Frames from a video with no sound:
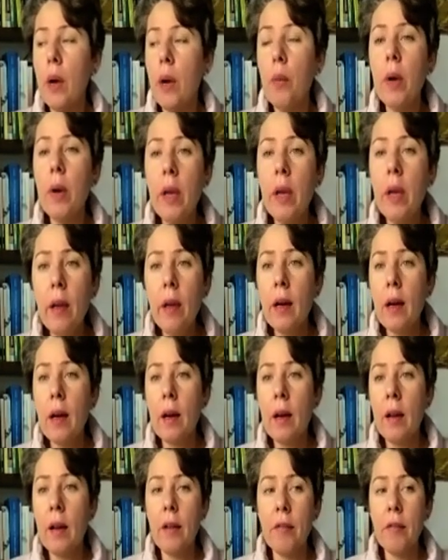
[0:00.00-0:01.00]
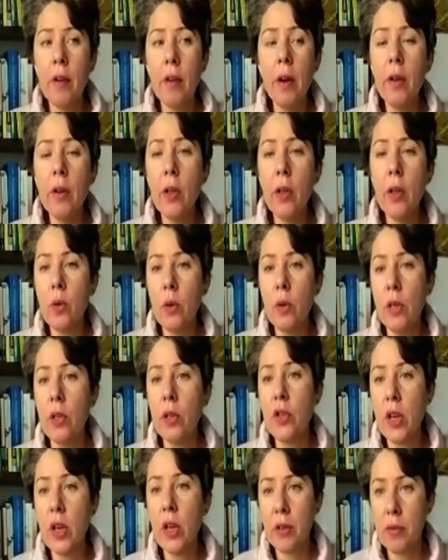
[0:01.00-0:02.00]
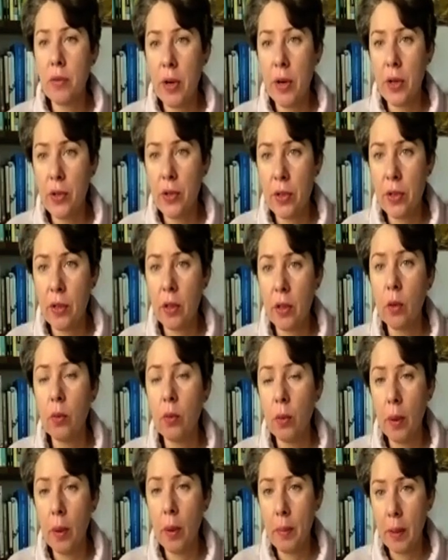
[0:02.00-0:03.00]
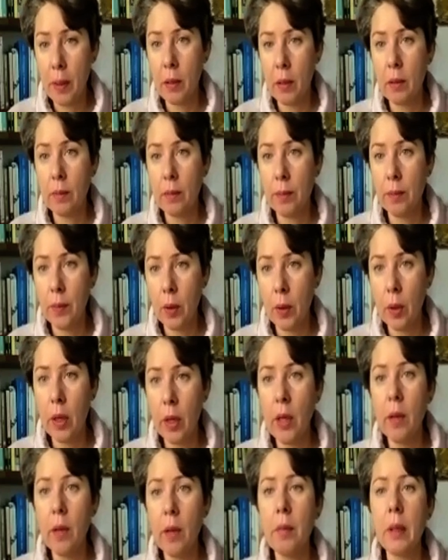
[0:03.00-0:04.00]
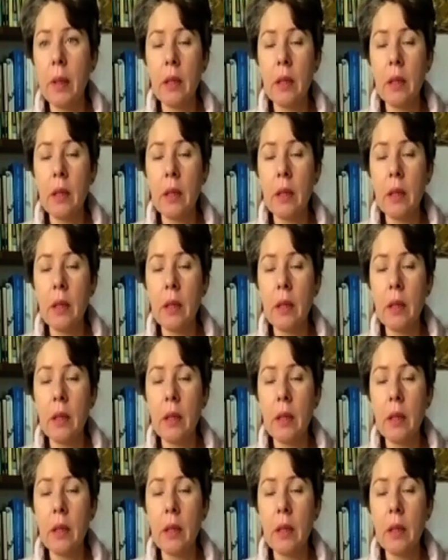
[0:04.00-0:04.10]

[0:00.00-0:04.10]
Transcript: we are a very unique generation of women, okay?